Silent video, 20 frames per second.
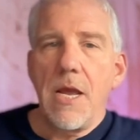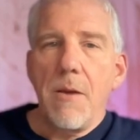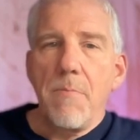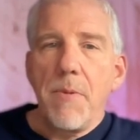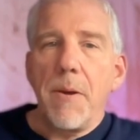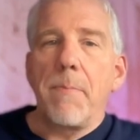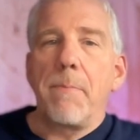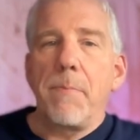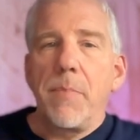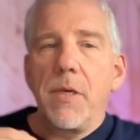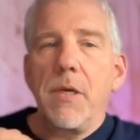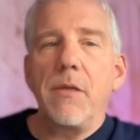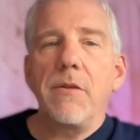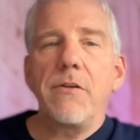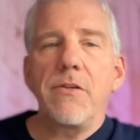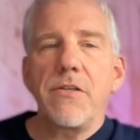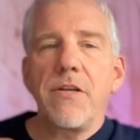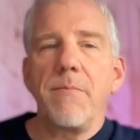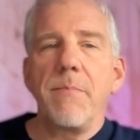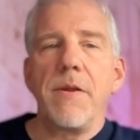But
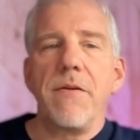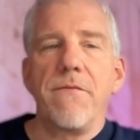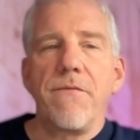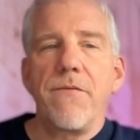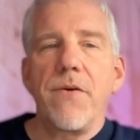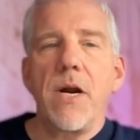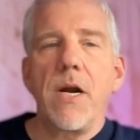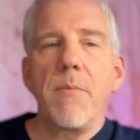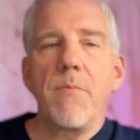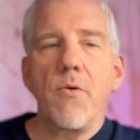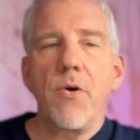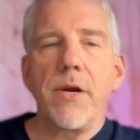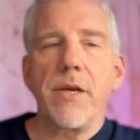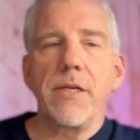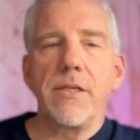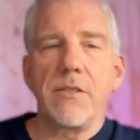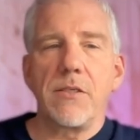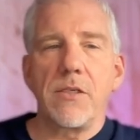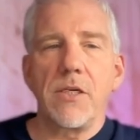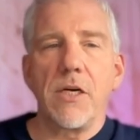builders have been far more
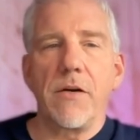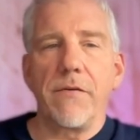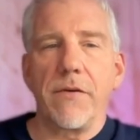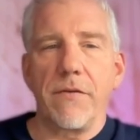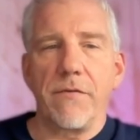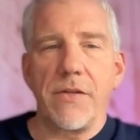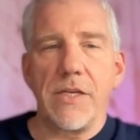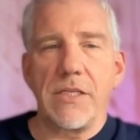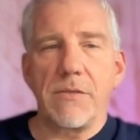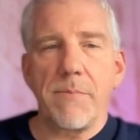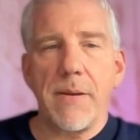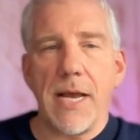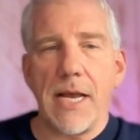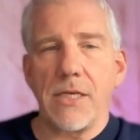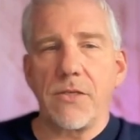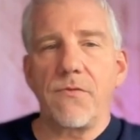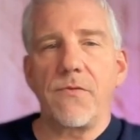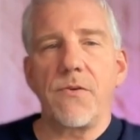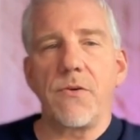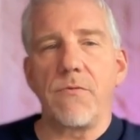conservative these
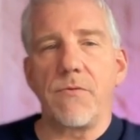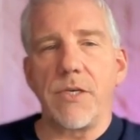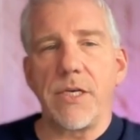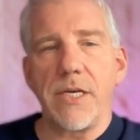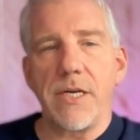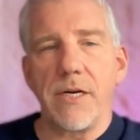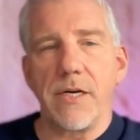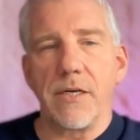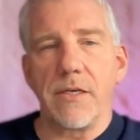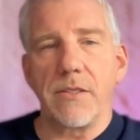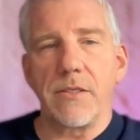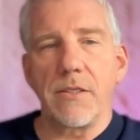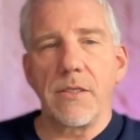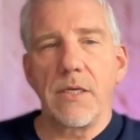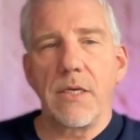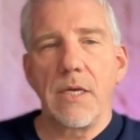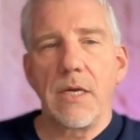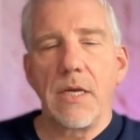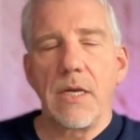past few years.